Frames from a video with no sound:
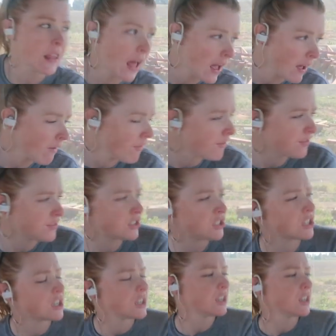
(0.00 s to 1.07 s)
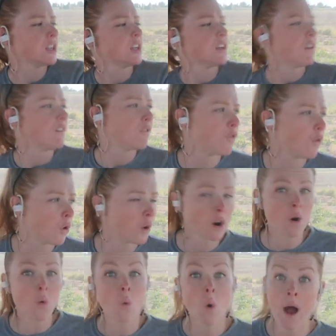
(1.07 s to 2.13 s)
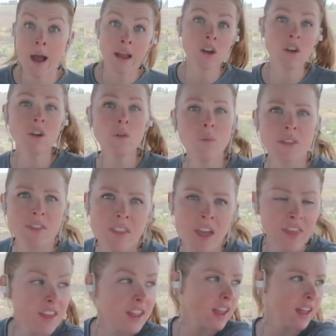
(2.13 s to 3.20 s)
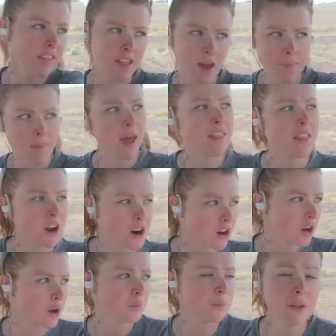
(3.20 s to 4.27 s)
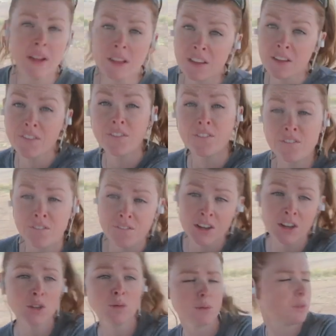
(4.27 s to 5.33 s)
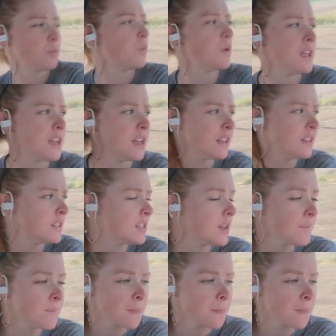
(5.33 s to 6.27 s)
left for a while with nothing in them, and they're completely filled with weeds,